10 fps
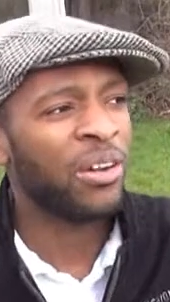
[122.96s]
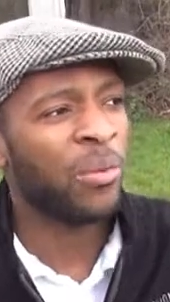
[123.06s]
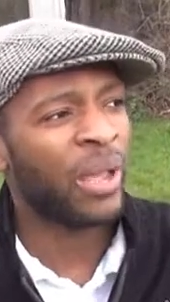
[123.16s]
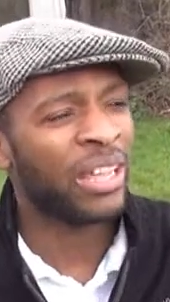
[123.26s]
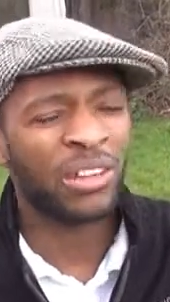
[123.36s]

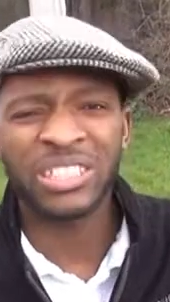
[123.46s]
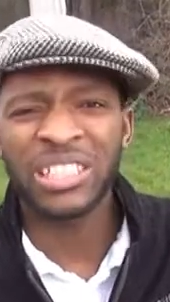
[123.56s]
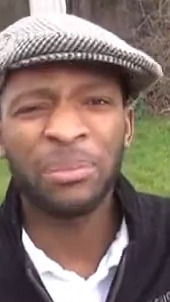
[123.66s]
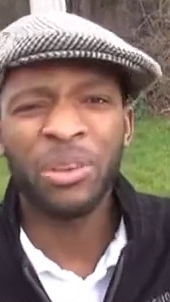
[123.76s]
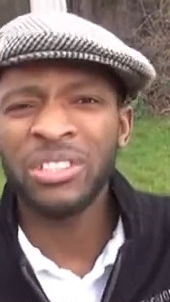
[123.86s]
away on
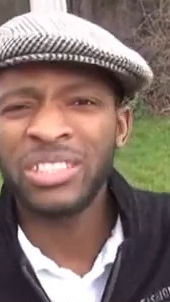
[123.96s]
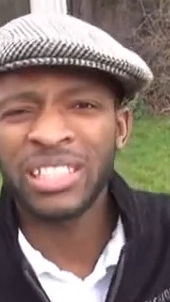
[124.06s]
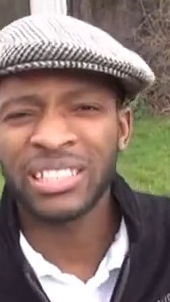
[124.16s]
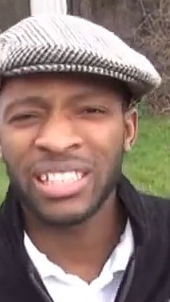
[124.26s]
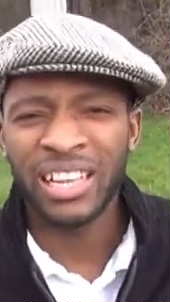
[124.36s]
some
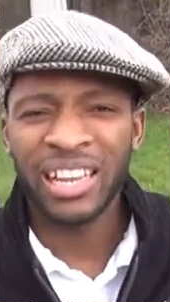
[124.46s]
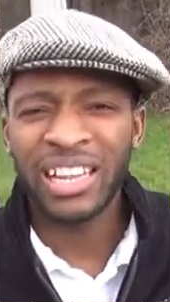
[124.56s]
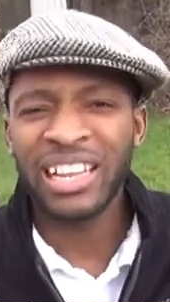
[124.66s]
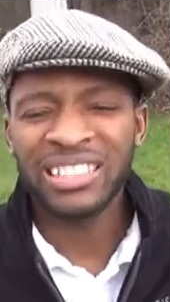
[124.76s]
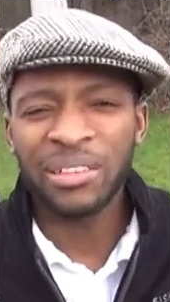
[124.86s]
nonsense
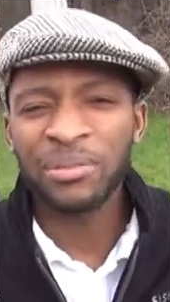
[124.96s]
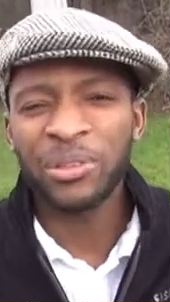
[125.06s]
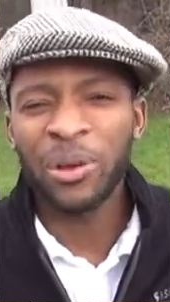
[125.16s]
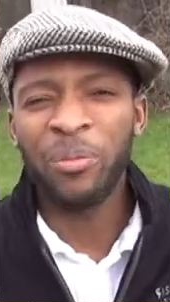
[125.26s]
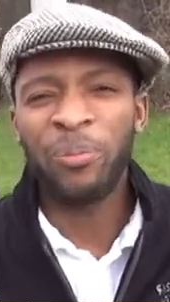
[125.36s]
like they're some
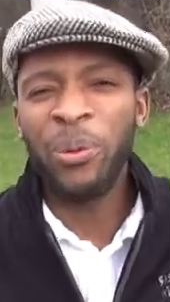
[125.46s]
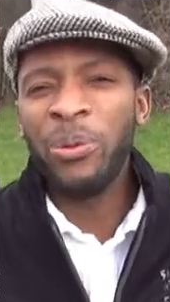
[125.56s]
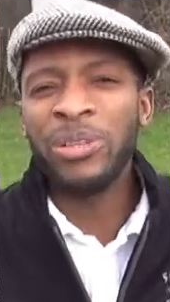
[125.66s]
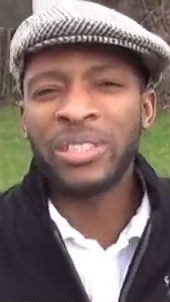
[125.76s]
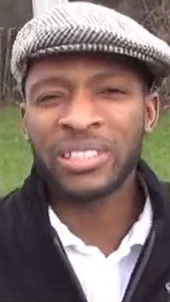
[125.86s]
sort of
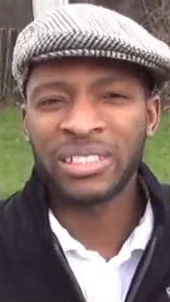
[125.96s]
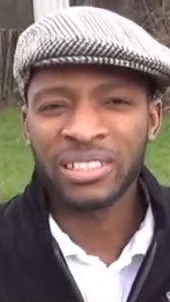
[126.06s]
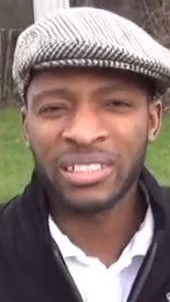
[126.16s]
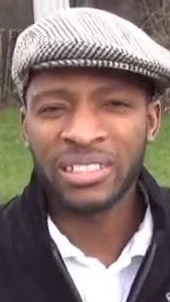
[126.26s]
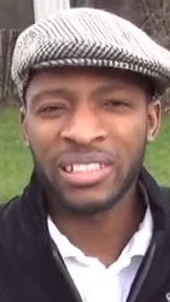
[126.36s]
ballers.
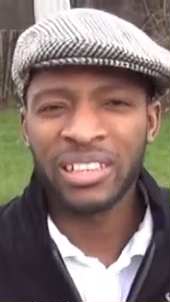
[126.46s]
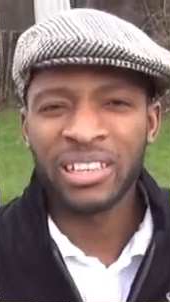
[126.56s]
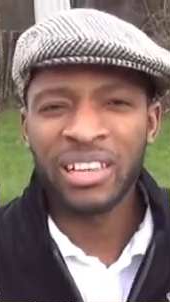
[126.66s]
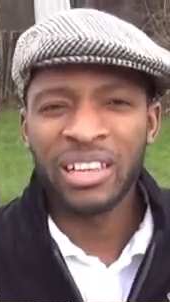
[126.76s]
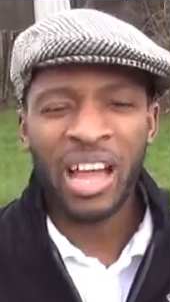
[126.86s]

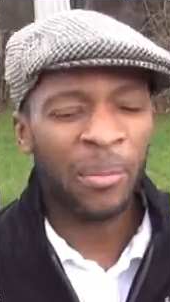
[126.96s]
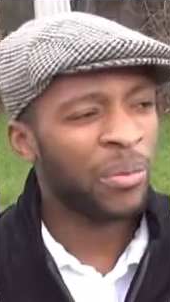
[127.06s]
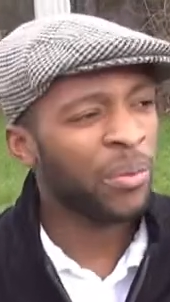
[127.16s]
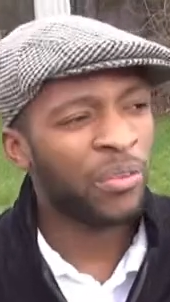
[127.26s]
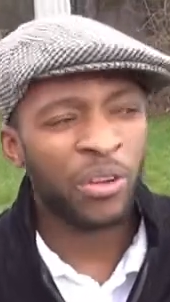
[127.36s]
I
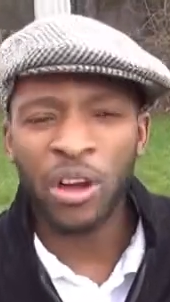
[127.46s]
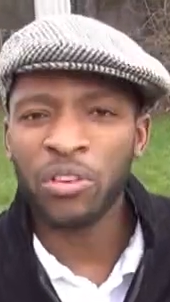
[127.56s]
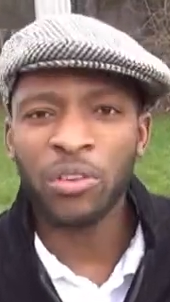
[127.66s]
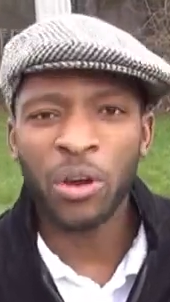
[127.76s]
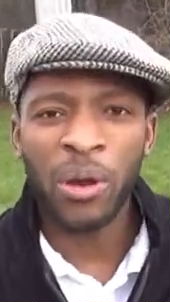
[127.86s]
mean, we've got
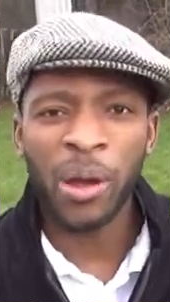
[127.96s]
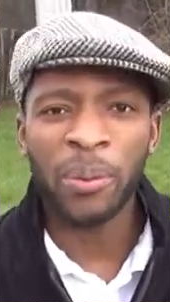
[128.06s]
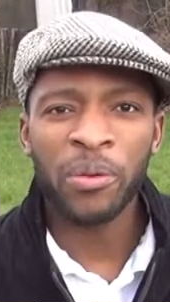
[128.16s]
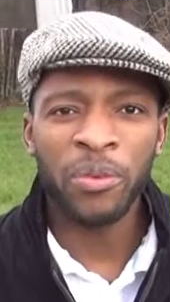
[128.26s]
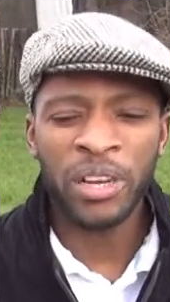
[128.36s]
to grow
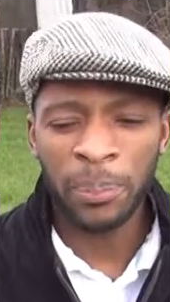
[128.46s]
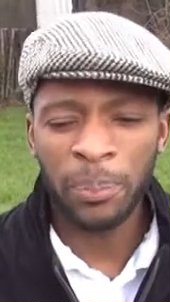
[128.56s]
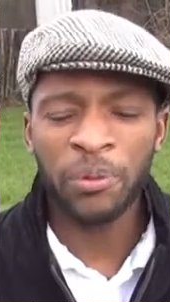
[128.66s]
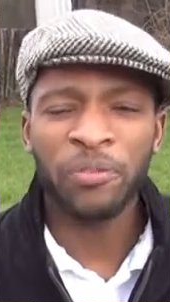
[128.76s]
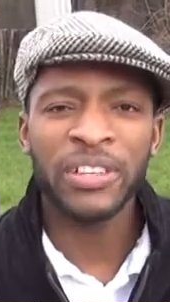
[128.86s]
up and really
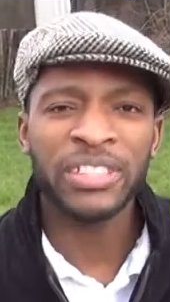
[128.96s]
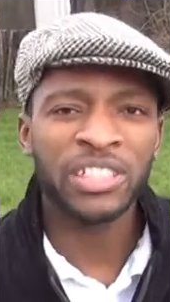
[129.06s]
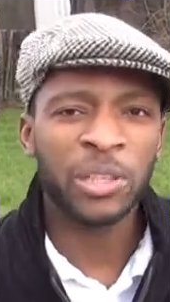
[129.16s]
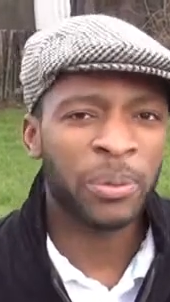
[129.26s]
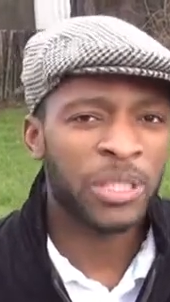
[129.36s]
put things
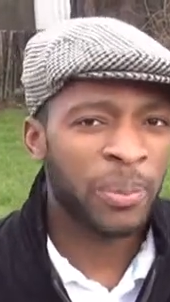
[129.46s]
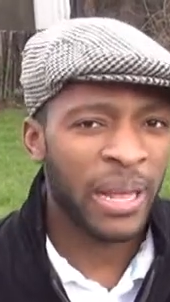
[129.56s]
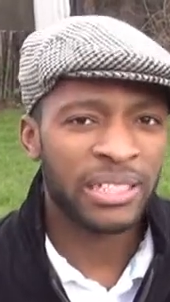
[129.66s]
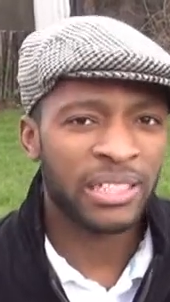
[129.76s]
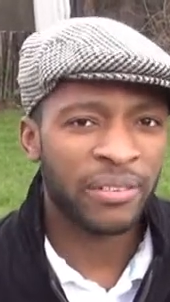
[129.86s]
into
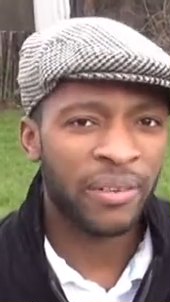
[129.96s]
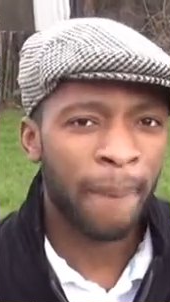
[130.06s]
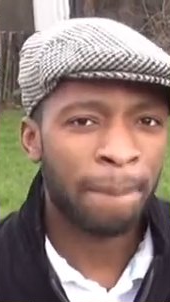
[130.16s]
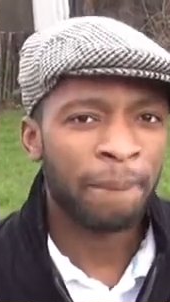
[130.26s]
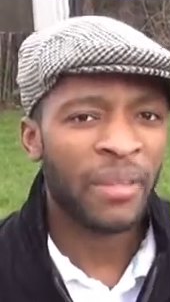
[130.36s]
perspective.
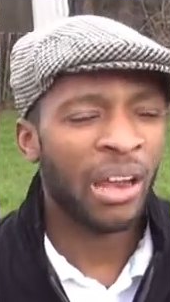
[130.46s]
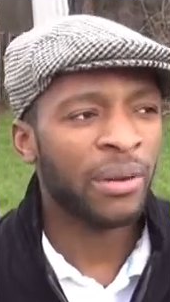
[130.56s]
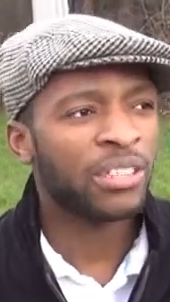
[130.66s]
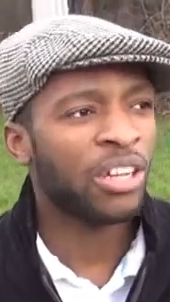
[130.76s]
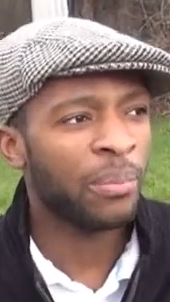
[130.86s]

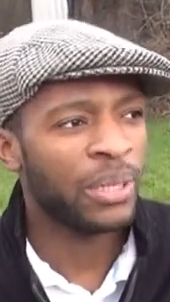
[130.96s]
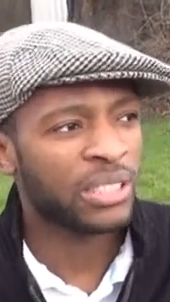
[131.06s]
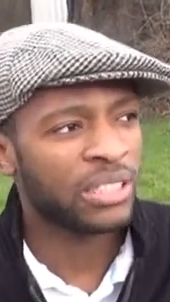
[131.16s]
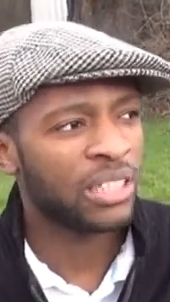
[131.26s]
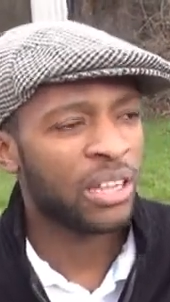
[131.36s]
Eric
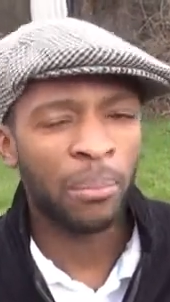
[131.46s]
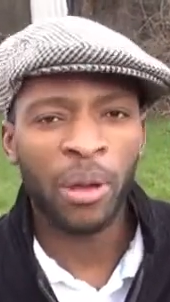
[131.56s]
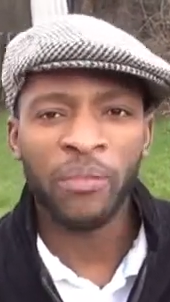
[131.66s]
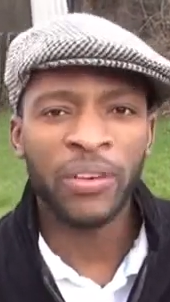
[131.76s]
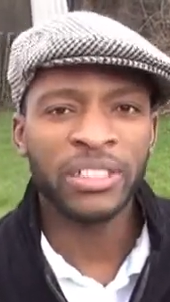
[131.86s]
Thomas,
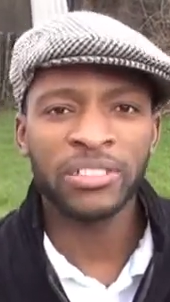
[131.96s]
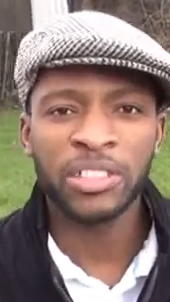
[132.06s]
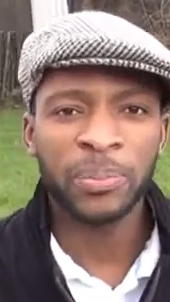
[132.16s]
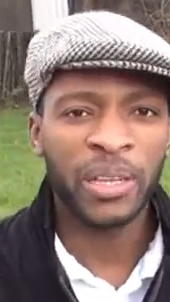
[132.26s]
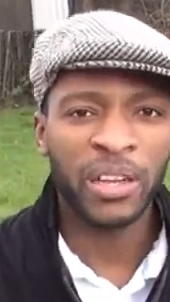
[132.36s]

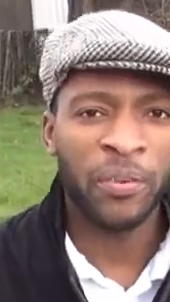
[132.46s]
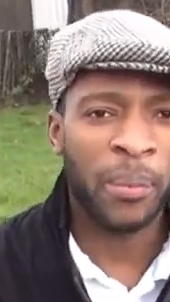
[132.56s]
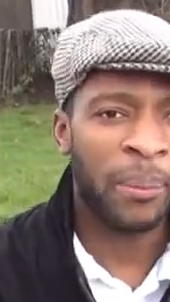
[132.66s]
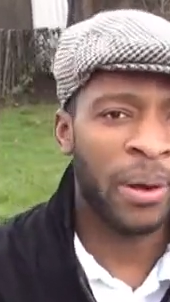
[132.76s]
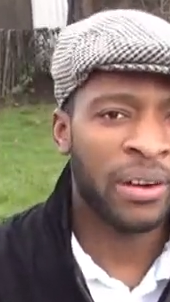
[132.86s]
motivational speaker
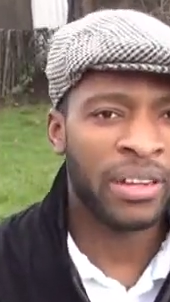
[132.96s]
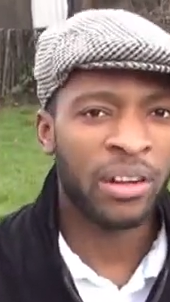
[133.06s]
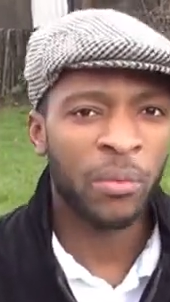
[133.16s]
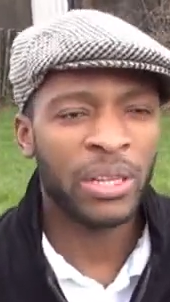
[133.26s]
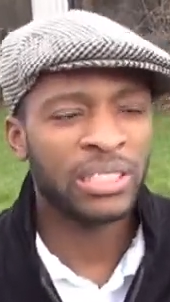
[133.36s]
from
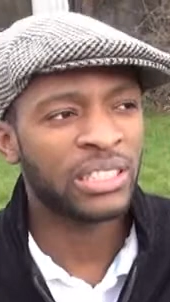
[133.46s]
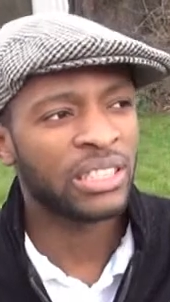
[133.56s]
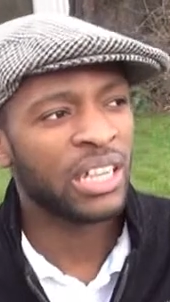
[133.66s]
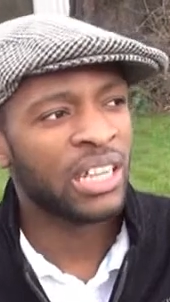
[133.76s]
America, once